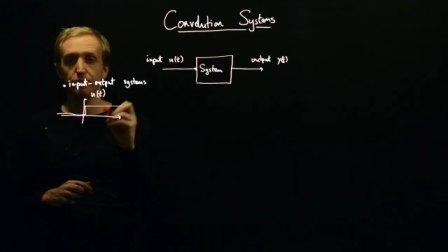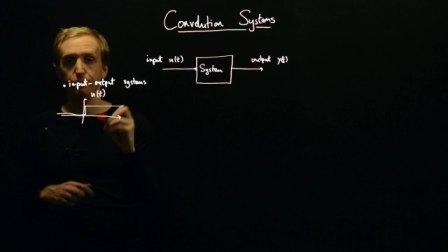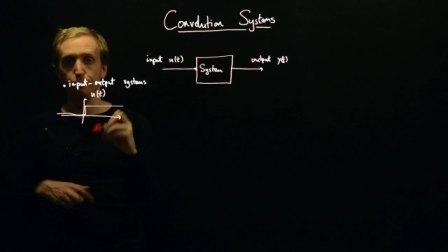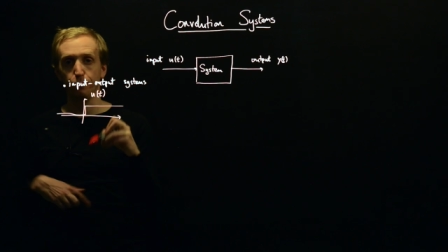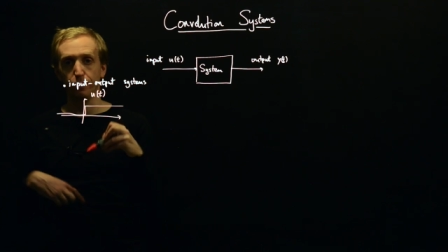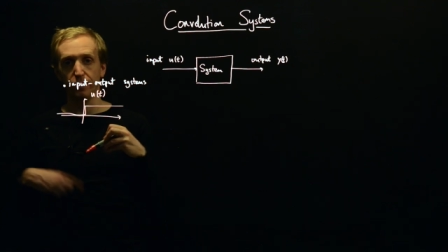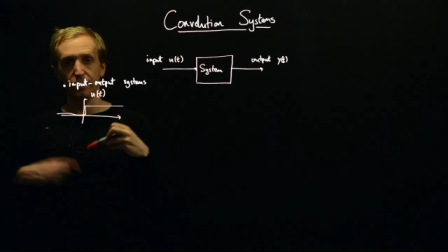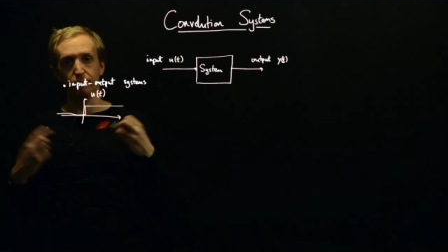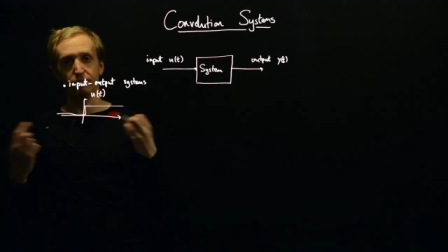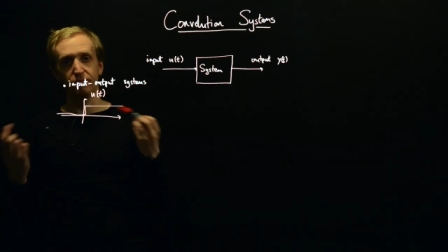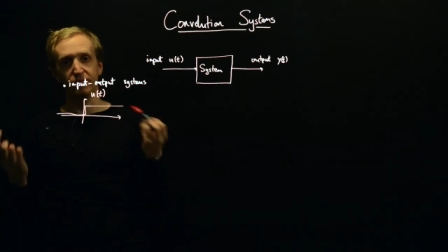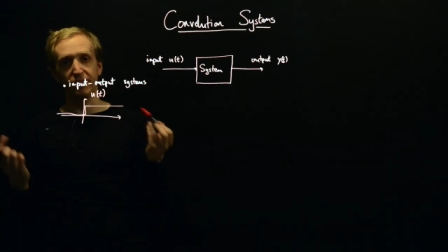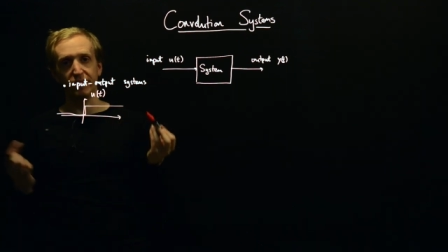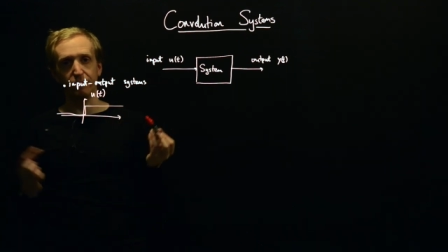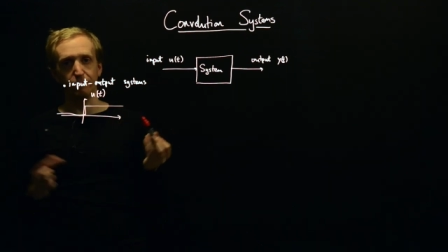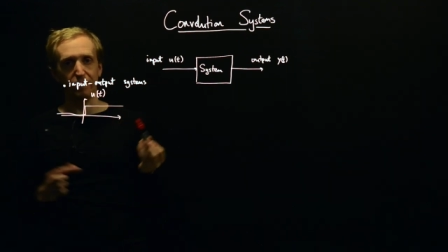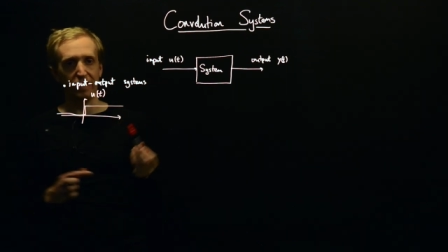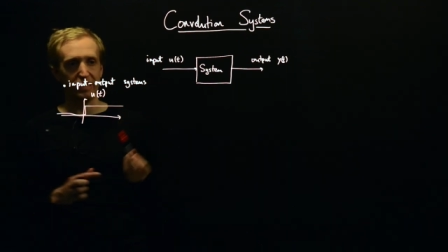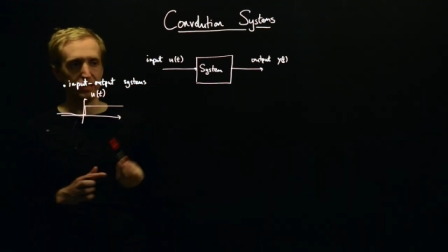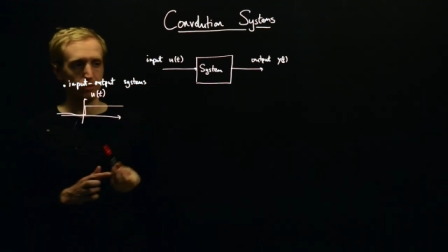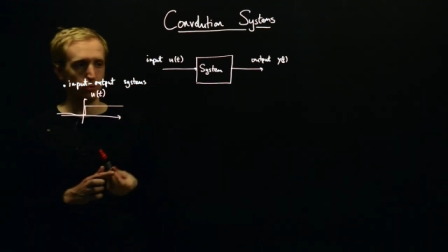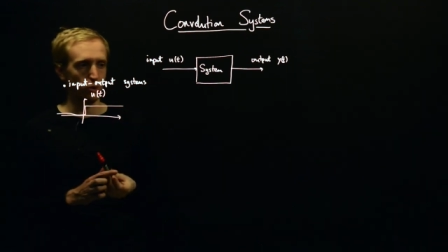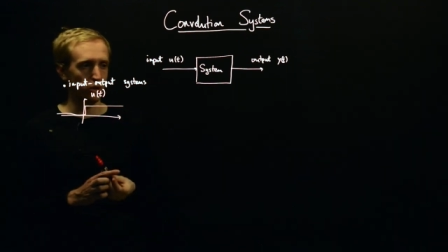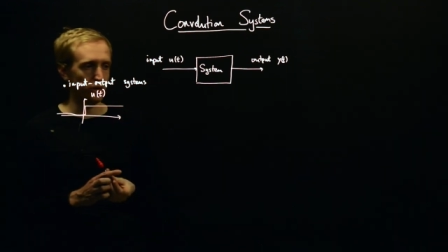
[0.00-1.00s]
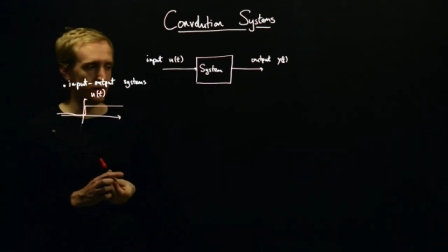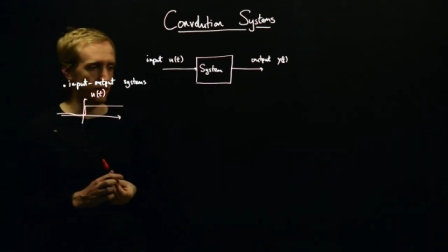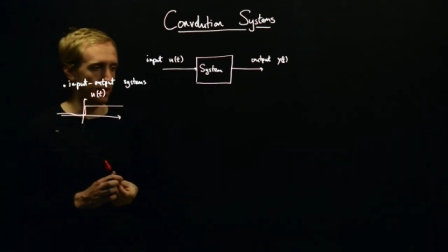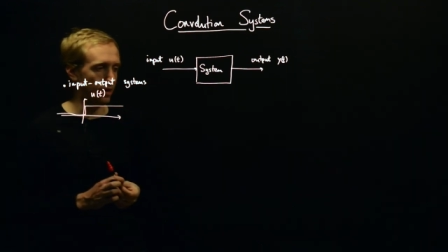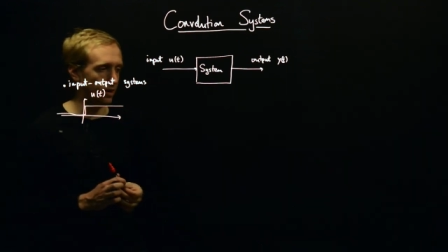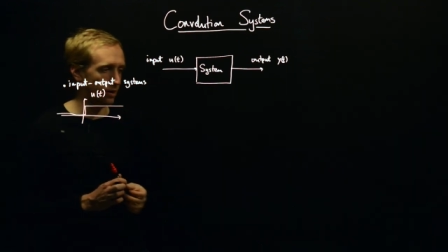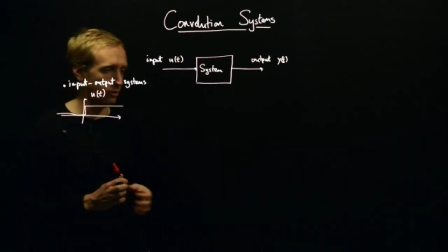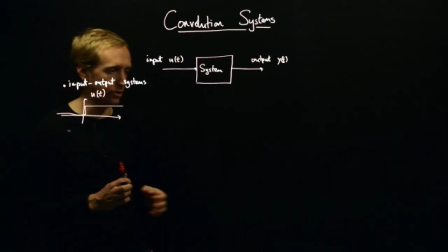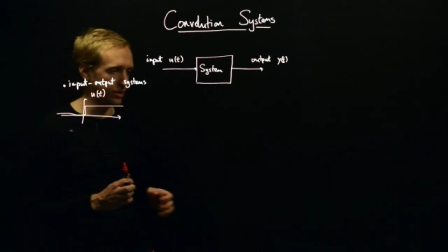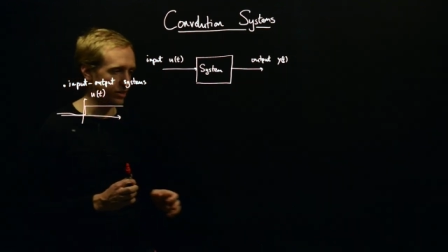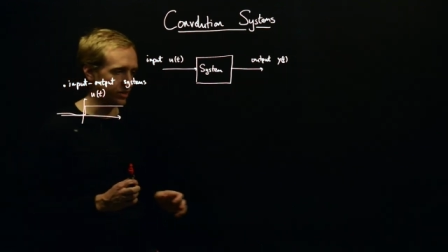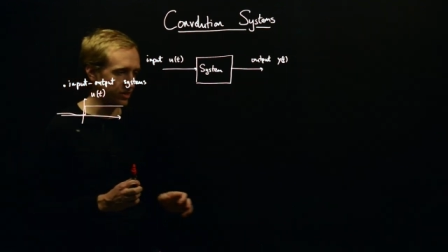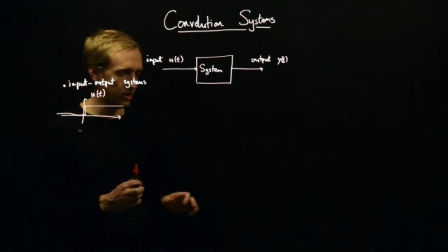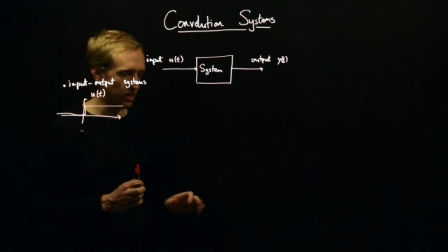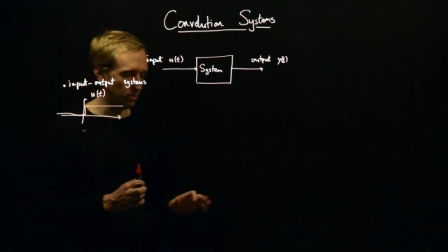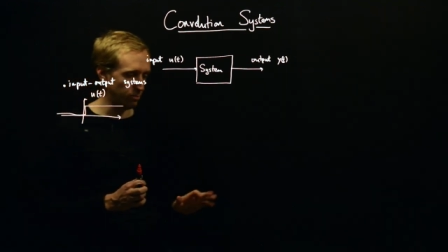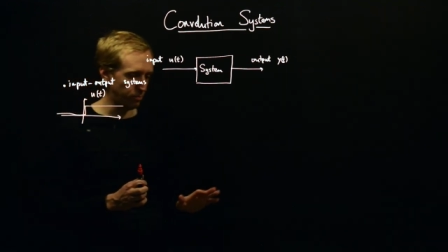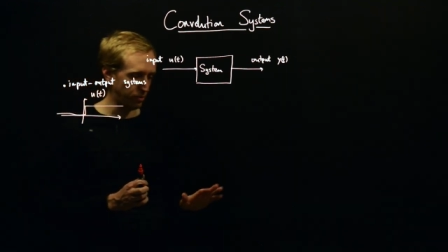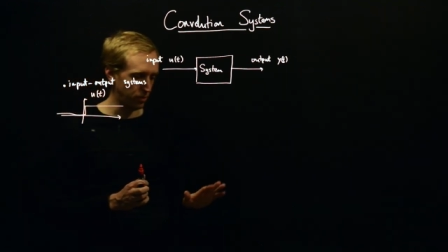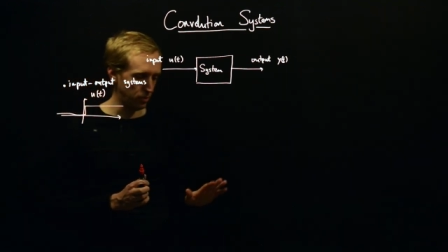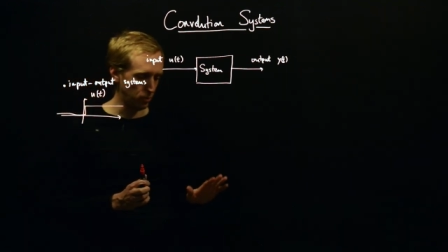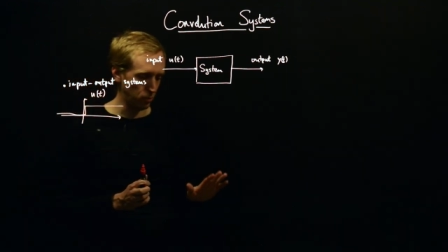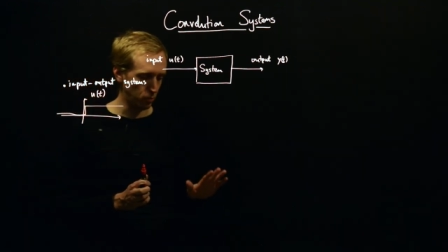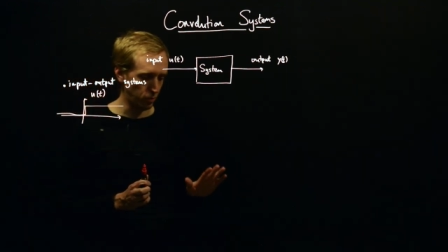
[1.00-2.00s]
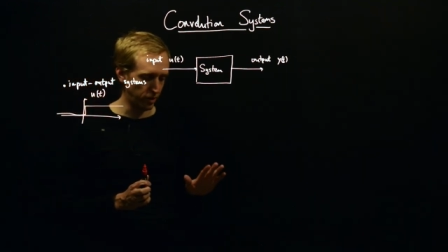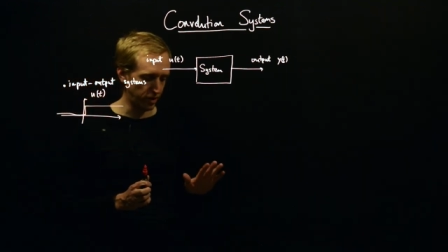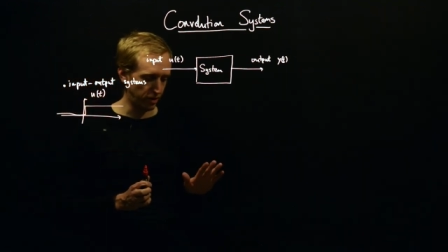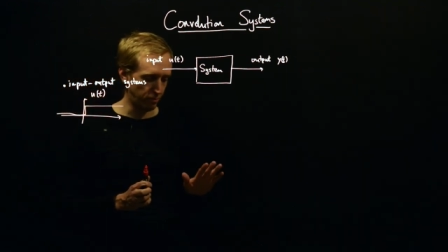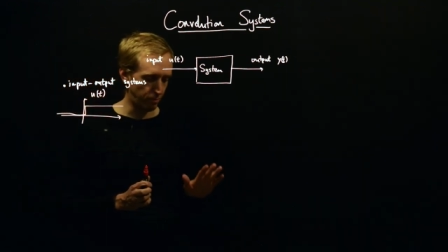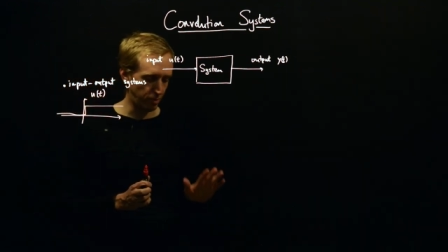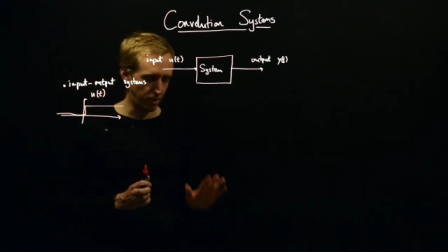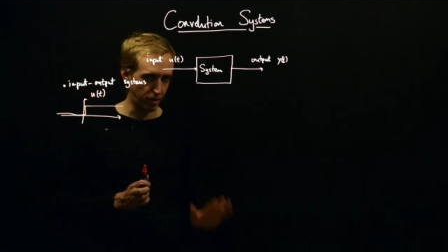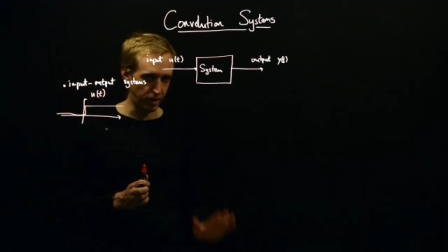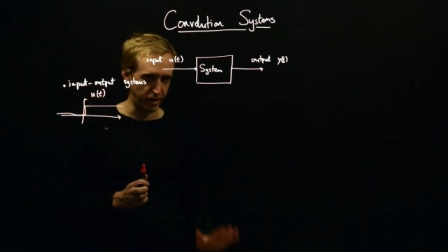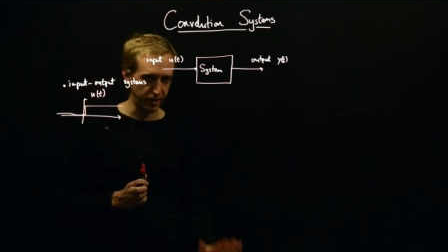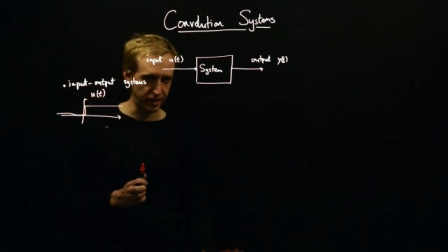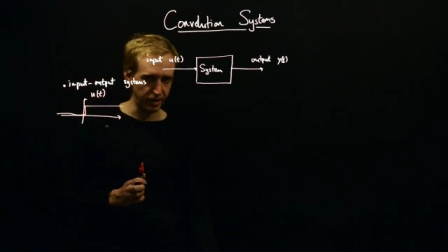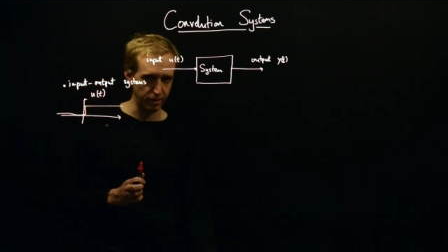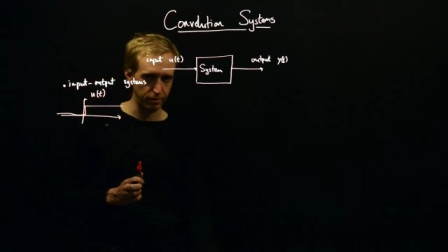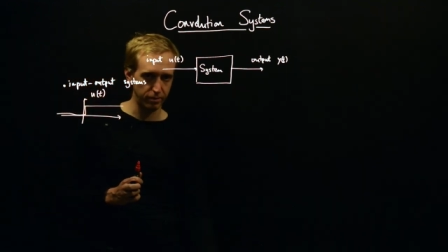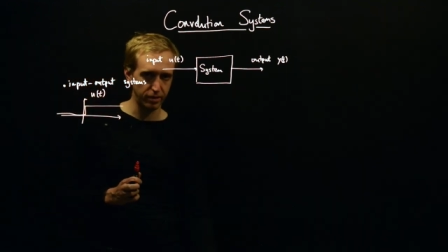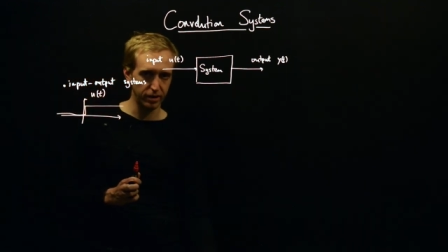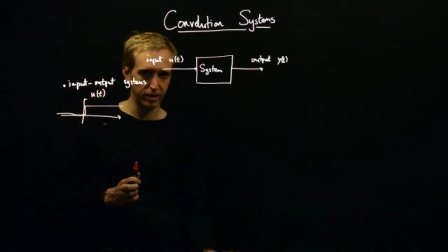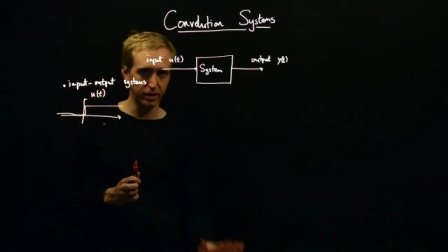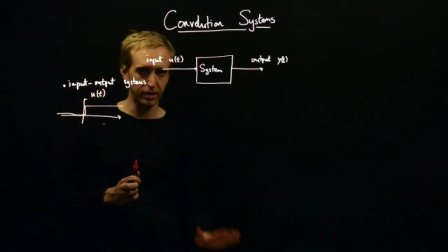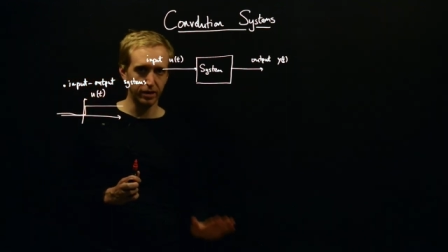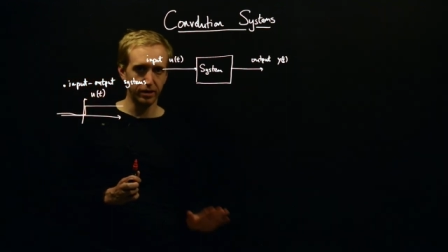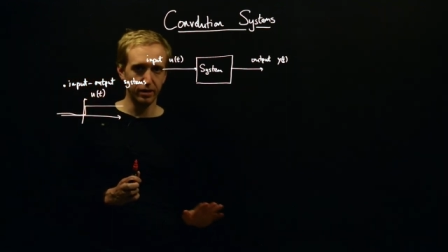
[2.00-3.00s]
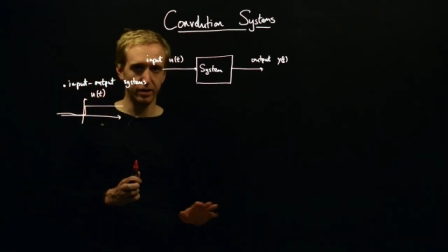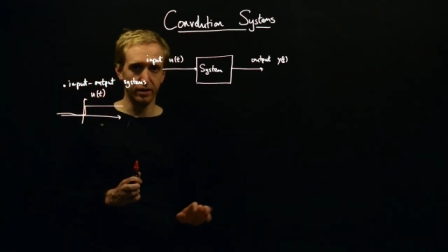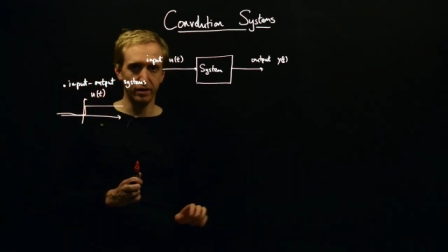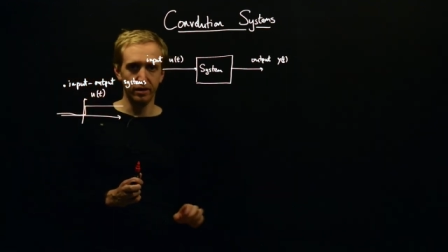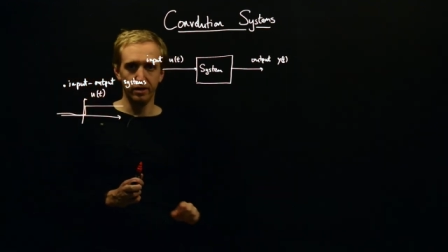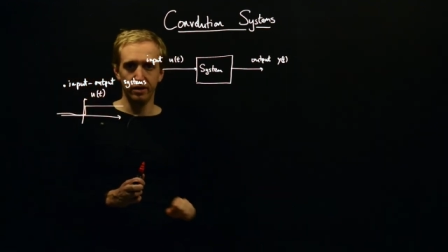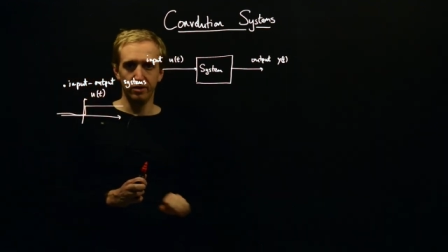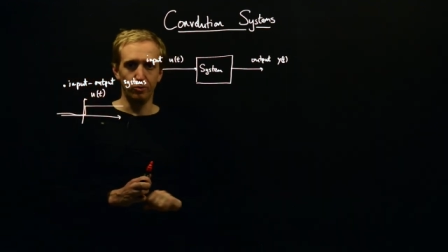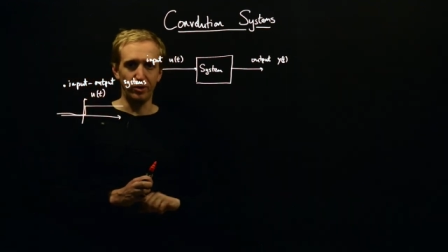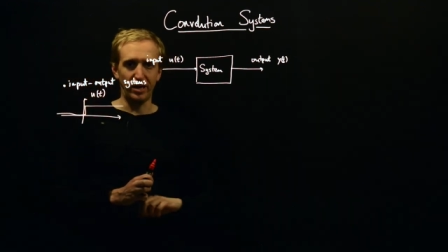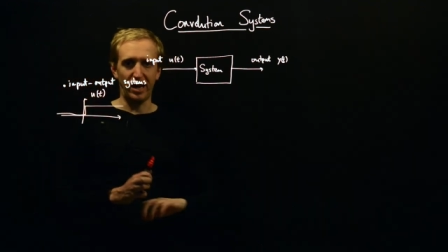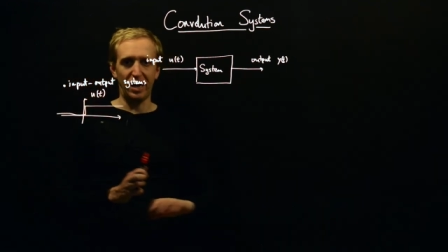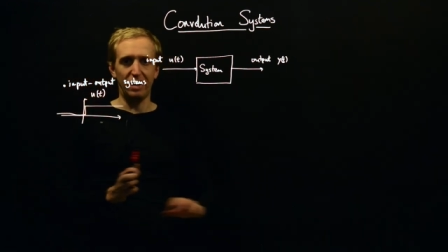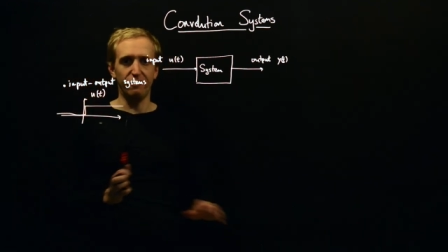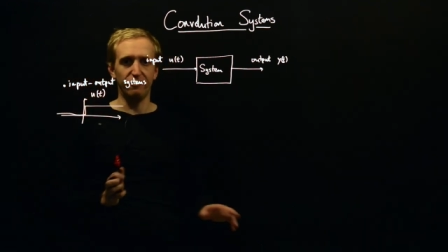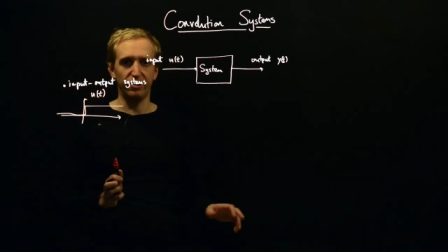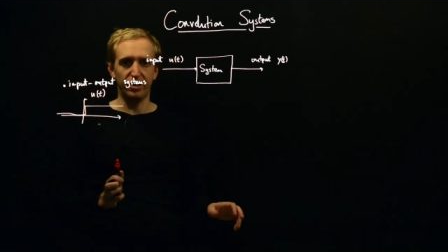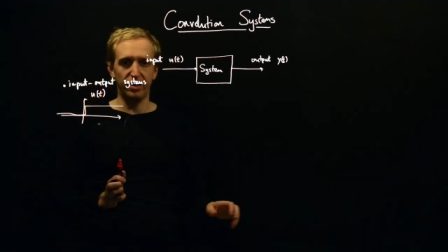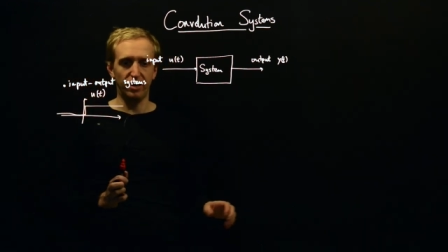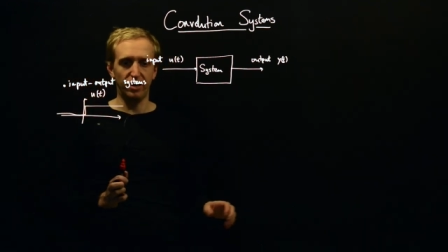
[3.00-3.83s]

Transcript: If we think back to our car example, we apply a we have a